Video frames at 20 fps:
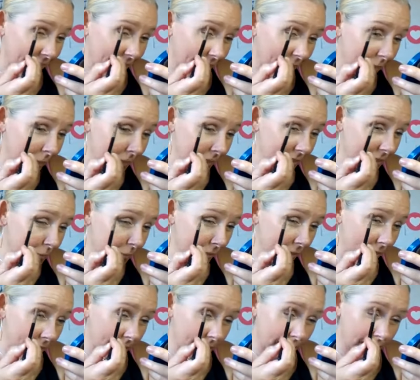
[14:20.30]
I'm
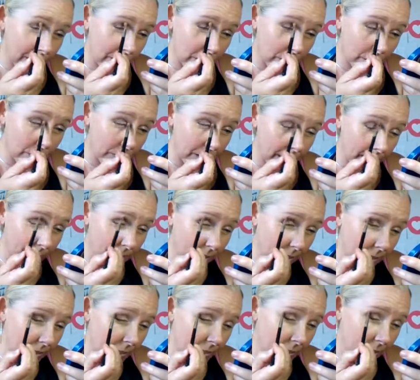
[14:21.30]
explaining the whole process.